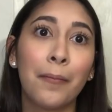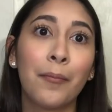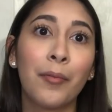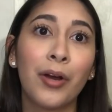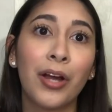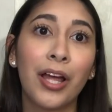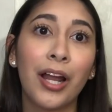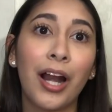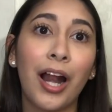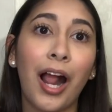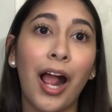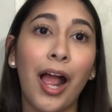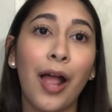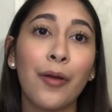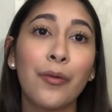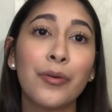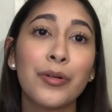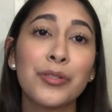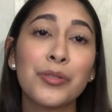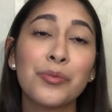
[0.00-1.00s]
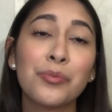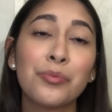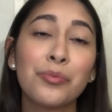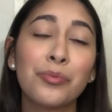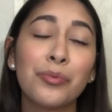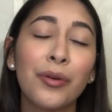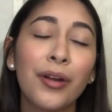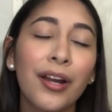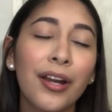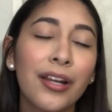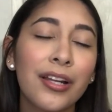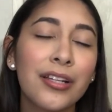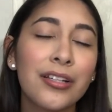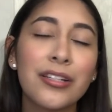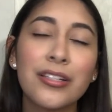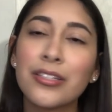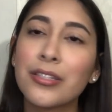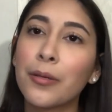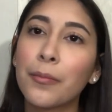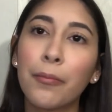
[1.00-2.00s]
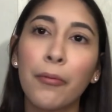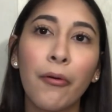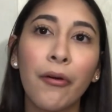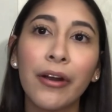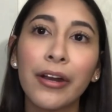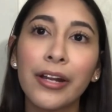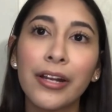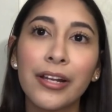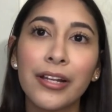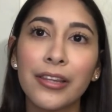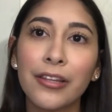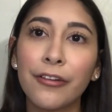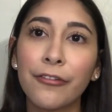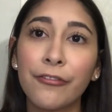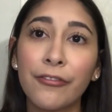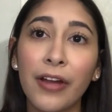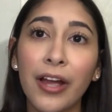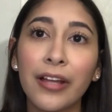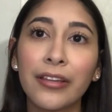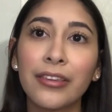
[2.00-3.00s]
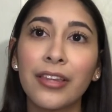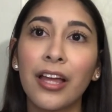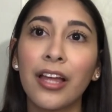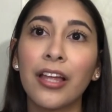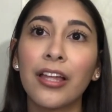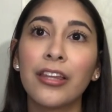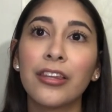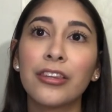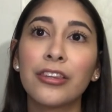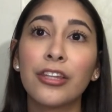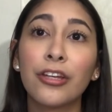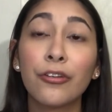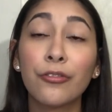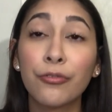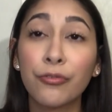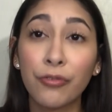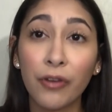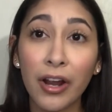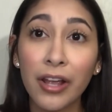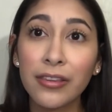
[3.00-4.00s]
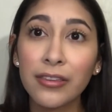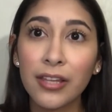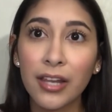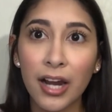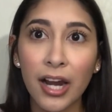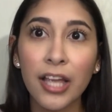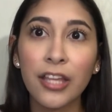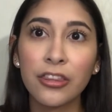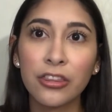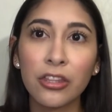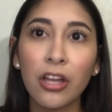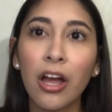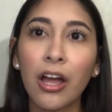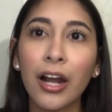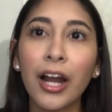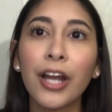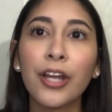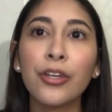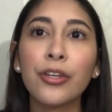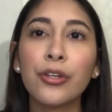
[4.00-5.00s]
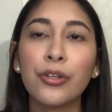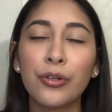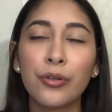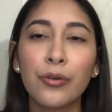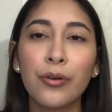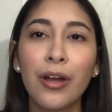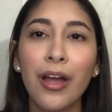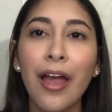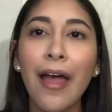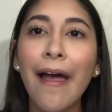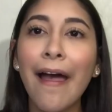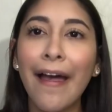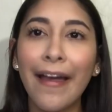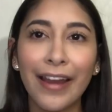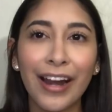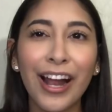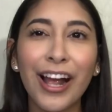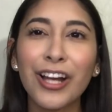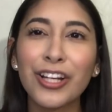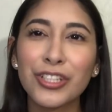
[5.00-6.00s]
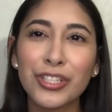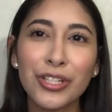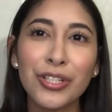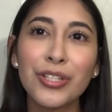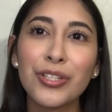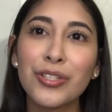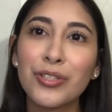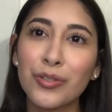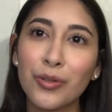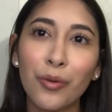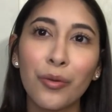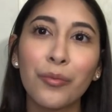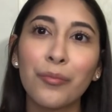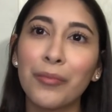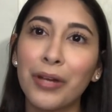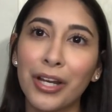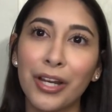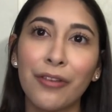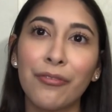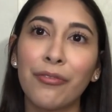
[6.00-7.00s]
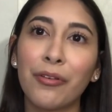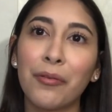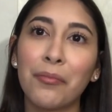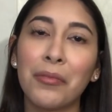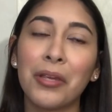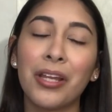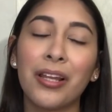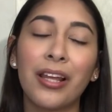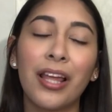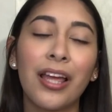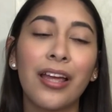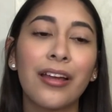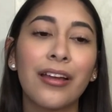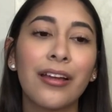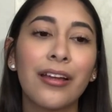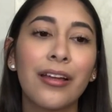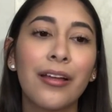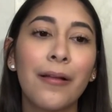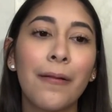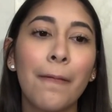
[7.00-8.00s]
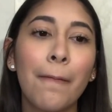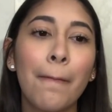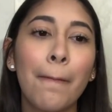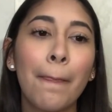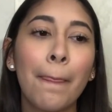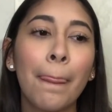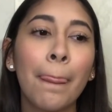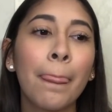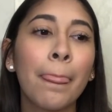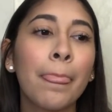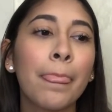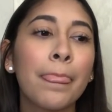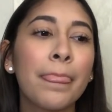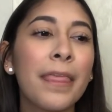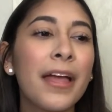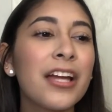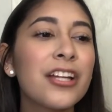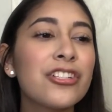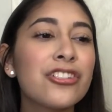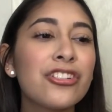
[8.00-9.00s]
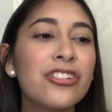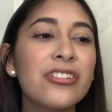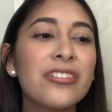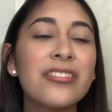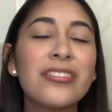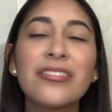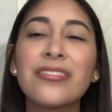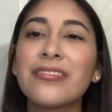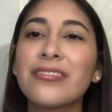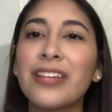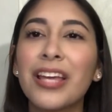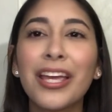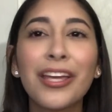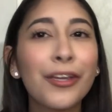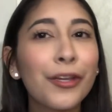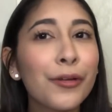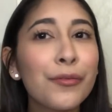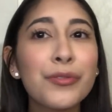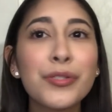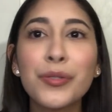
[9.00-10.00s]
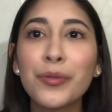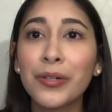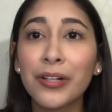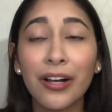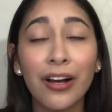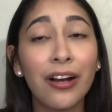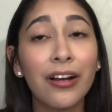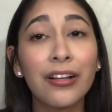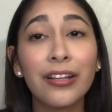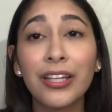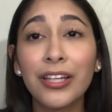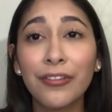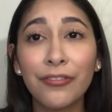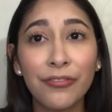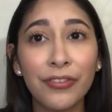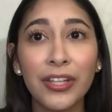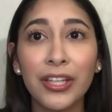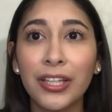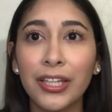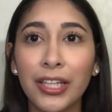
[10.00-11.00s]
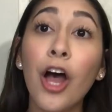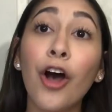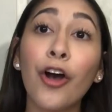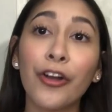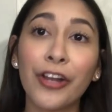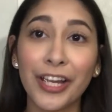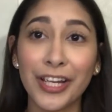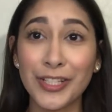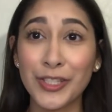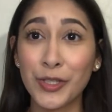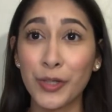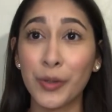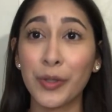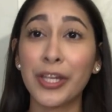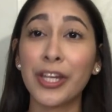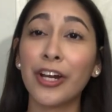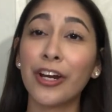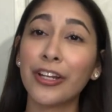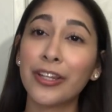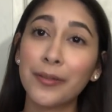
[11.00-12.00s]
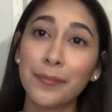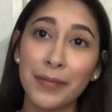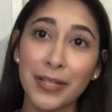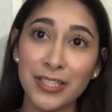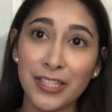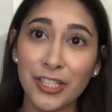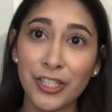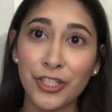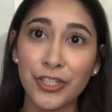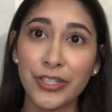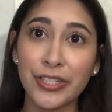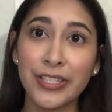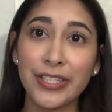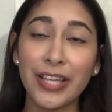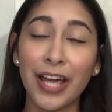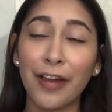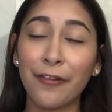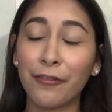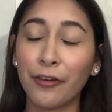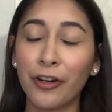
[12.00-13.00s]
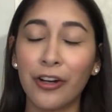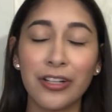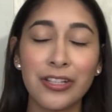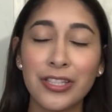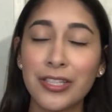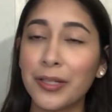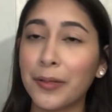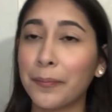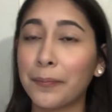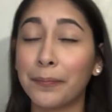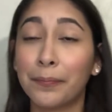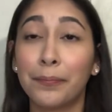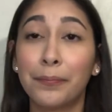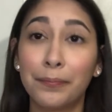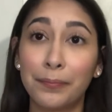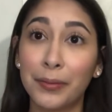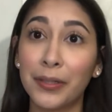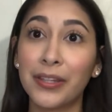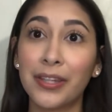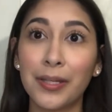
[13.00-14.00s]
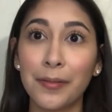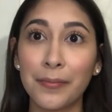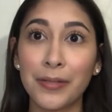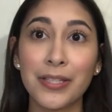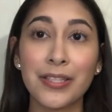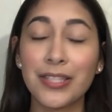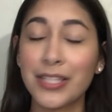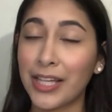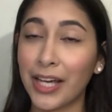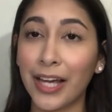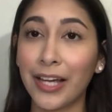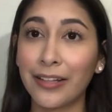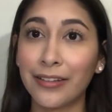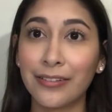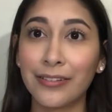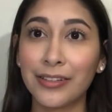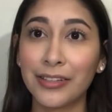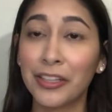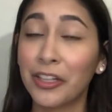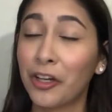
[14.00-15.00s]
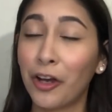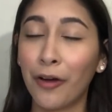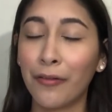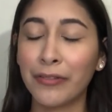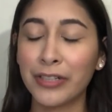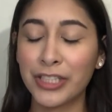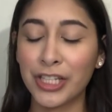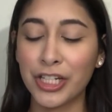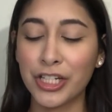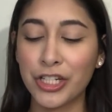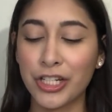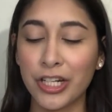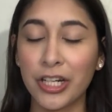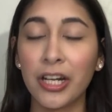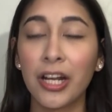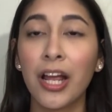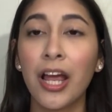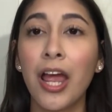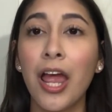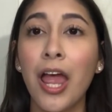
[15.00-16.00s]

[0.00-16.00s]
but I was really disappointed in the fact that the friend that I thought I knew had actually stolen money from me. Like, that's just, it gives you an ugly feeling. Okay, so here are the messages. I forgot to put them inside the conversation,